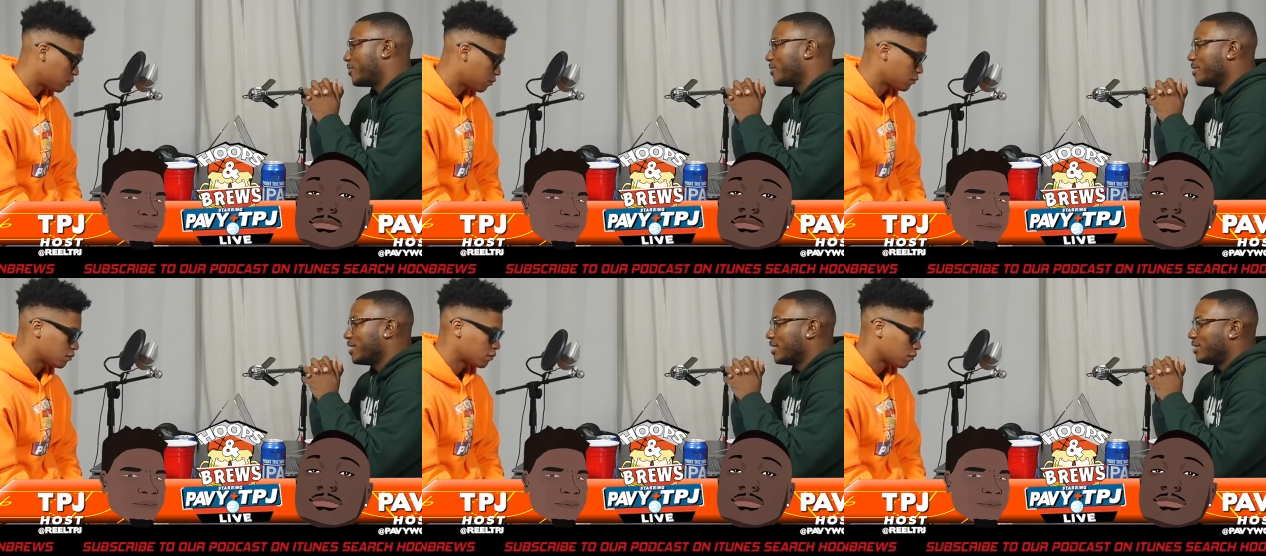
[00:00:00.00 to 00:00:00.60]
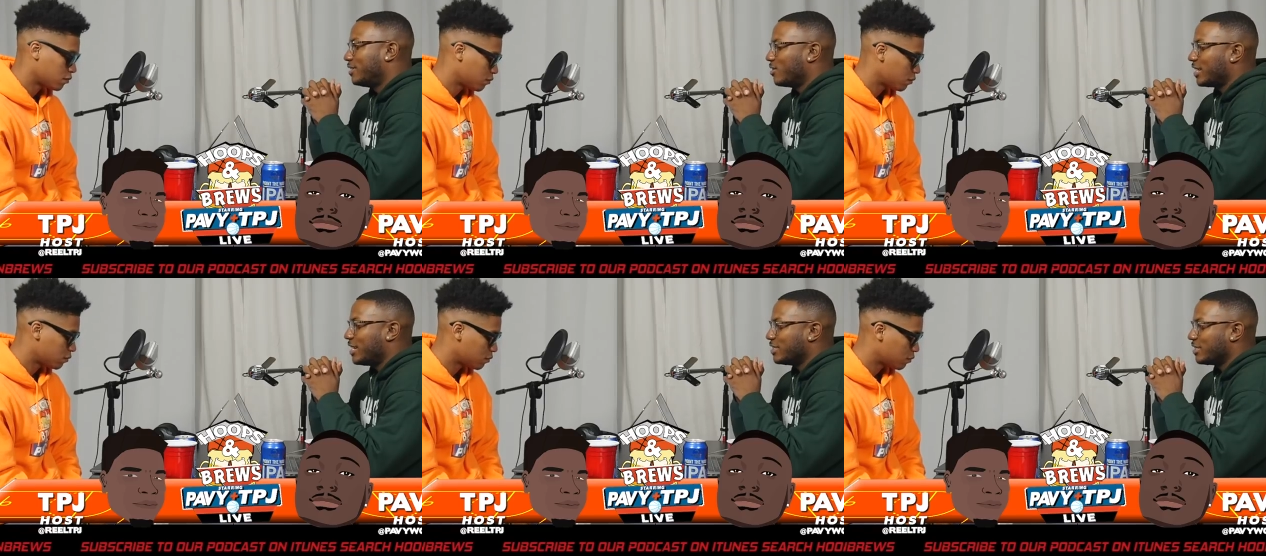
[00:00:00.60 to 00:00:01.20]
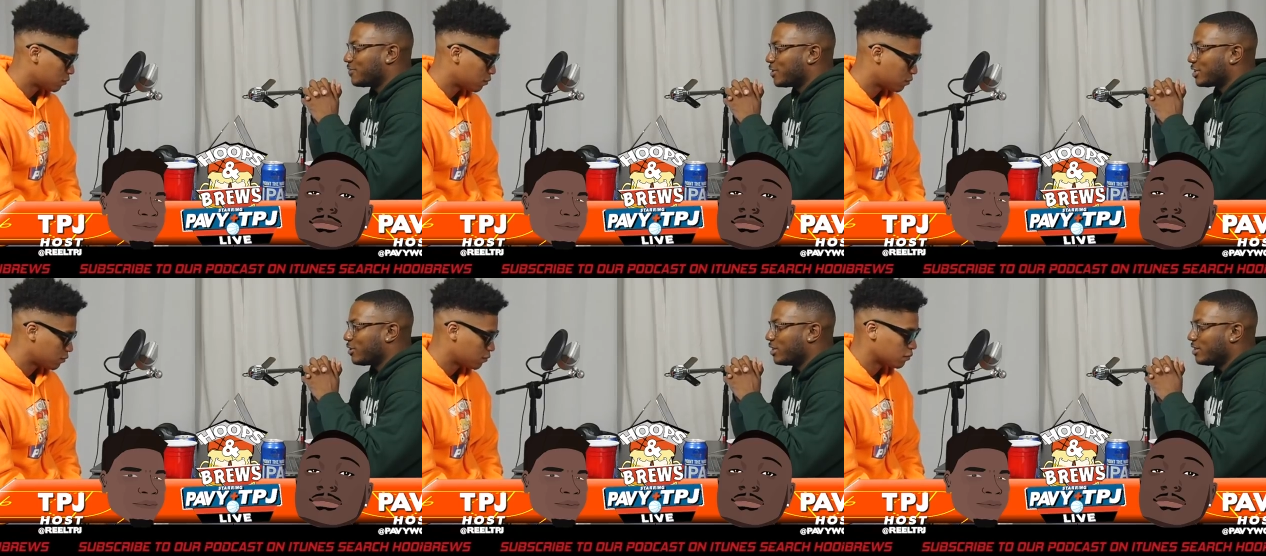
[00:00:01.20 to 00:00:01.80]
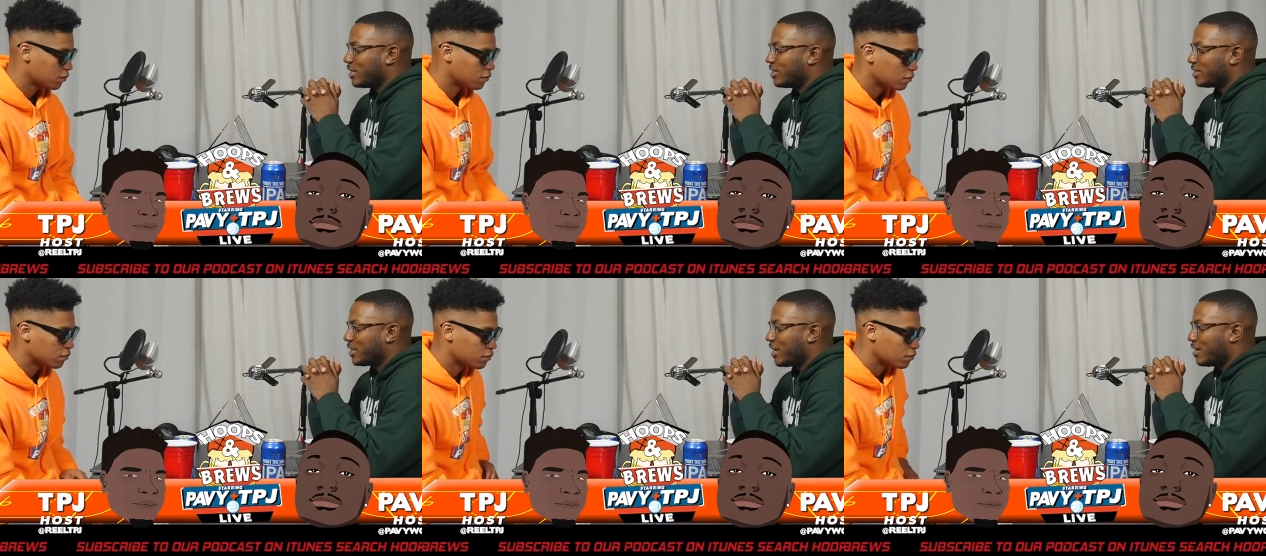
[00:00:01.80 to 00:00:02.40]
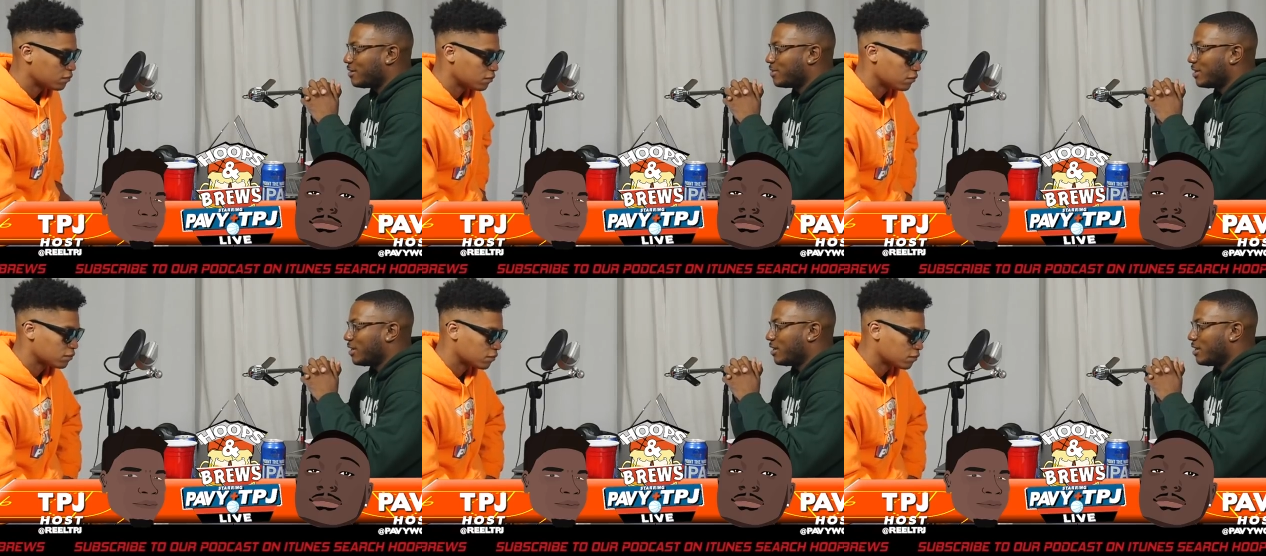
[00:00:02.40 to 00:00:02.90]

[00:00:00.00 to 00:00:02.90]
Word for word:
Speaker 1: oh, they'll get easily frustrated in, in this game.